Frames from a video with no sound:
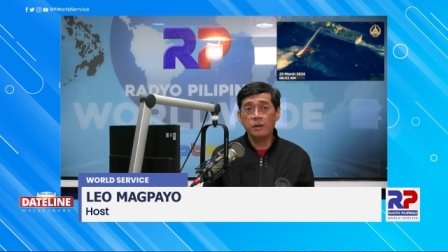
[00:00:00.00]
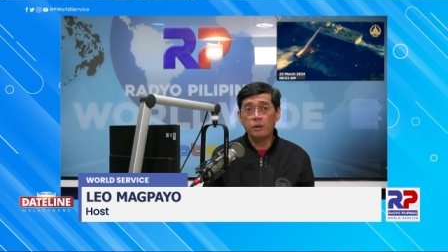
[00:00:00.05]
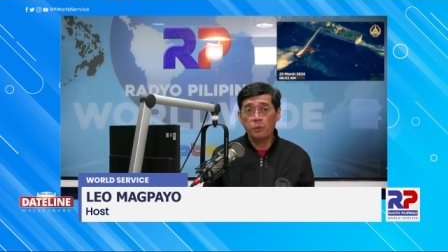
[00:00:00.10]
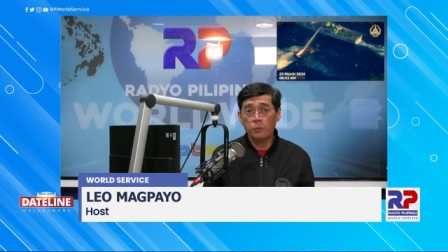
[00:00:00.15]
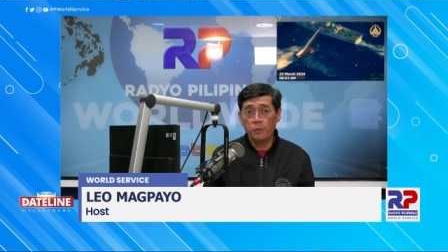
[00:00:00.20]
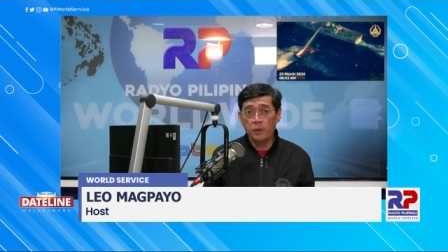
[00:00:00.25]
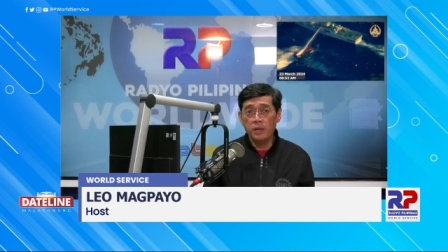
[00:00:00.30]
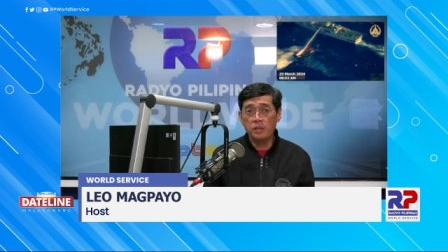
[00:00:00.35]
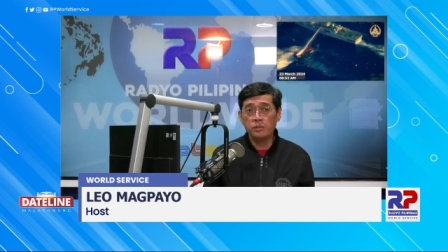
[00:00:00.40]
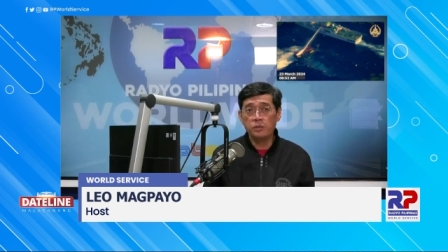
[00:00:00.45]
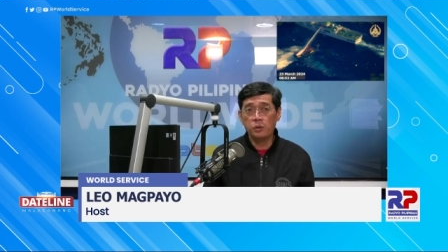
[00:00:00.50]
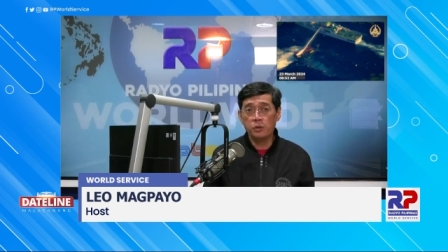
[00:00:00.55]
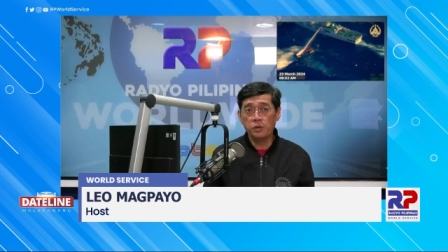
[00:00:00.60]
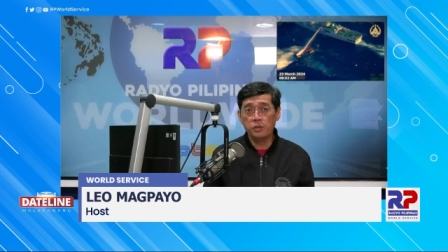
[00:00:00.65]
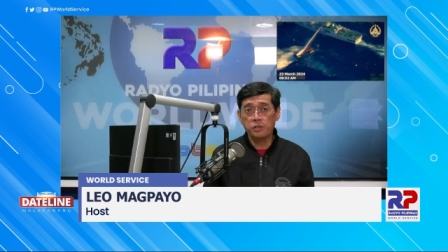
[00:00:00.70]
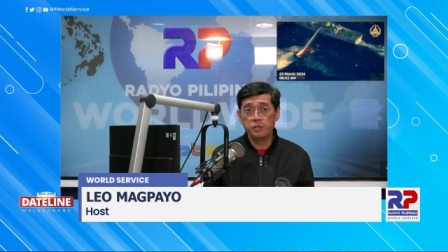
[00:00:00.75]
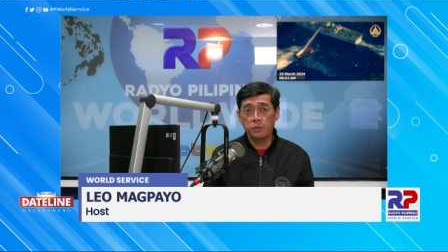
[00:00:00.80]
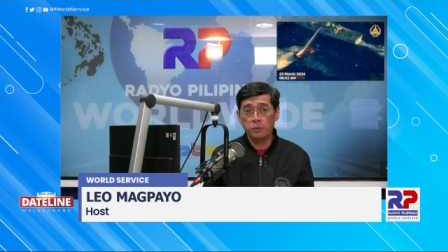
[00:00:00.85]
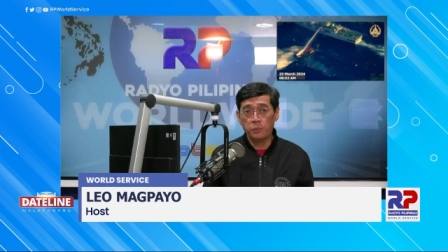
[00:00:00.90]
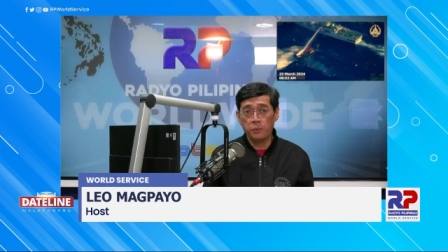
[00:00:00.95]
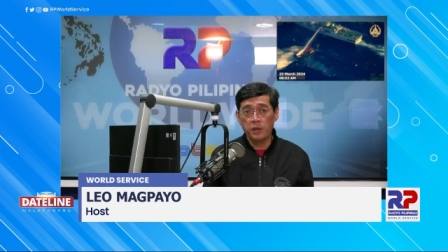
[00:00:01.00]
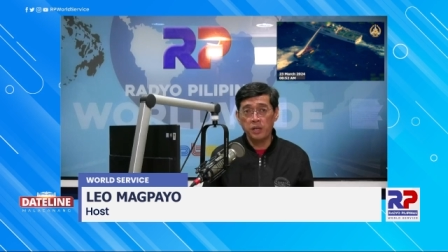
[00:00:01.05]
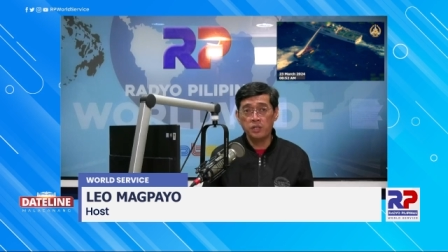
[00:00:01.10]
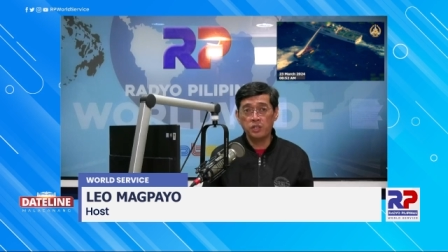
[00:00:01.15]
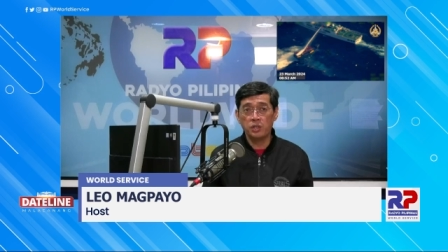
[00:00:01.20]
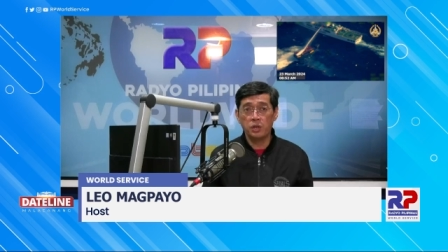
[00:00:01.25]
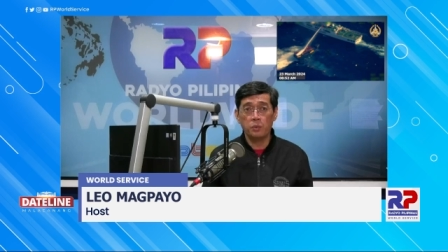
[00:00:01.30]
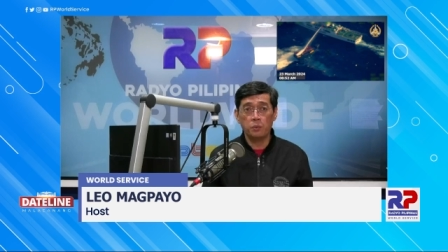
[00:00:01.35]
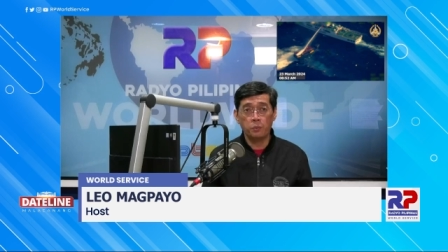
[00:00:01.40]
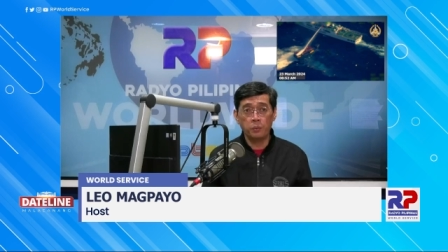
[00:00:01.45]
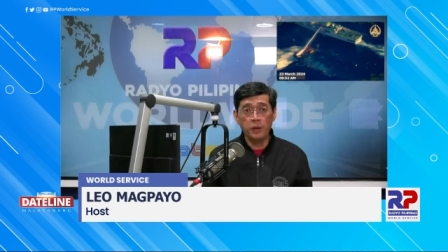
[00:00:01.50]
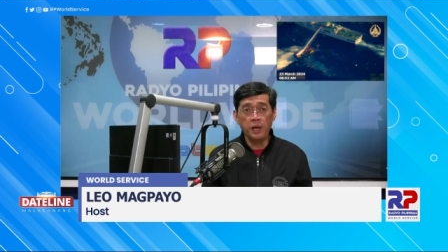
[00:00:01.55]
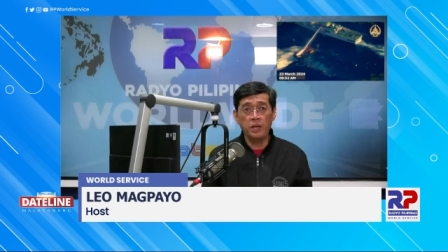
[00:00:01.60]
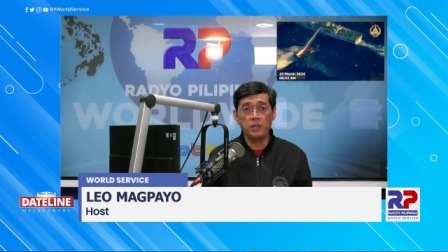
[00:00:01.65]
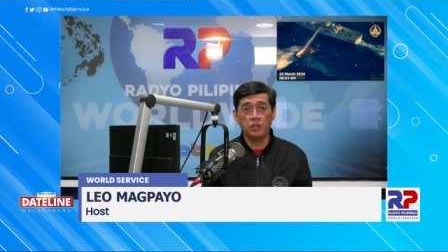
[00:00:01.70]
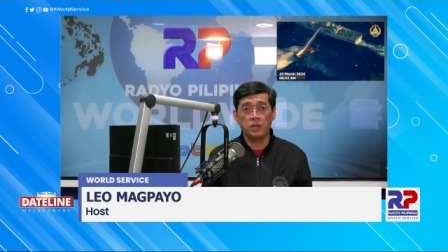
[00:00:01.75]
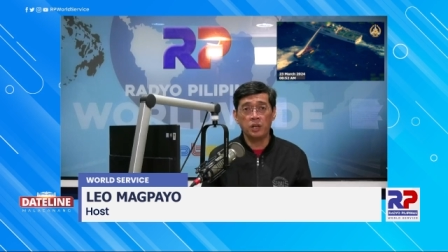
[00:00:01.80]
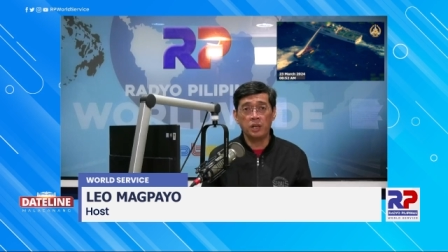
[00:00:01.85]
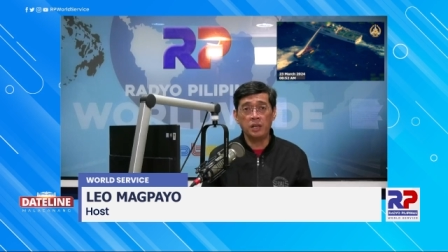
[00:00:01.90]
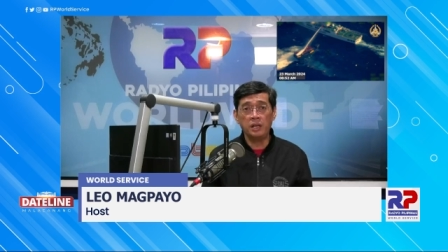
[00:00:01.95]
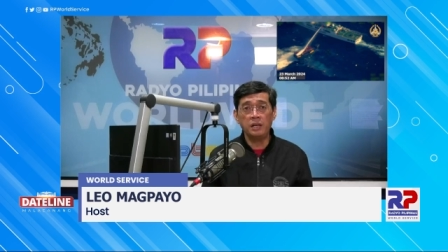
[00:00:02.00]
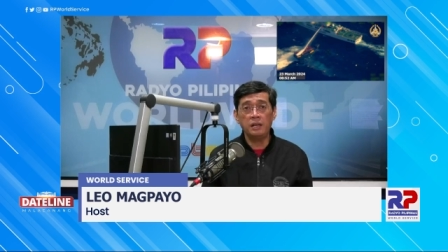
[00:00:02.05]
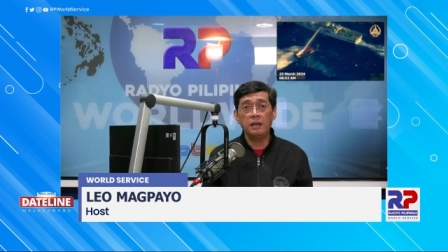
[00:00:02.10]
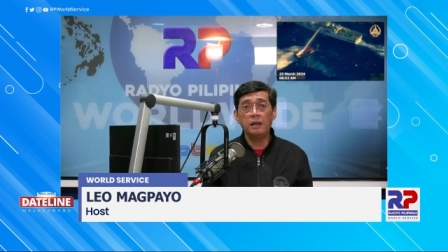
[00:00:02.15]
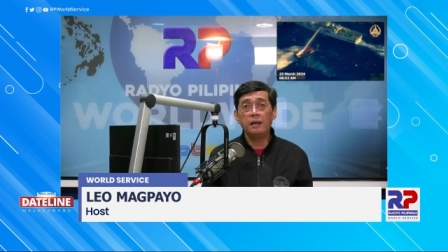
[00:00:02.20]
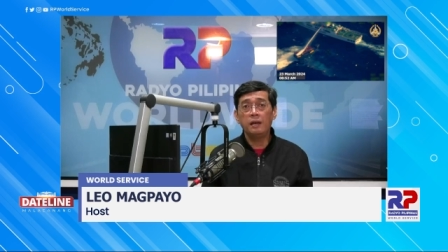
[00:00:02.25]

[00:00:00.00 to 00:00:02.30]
resource-rich region,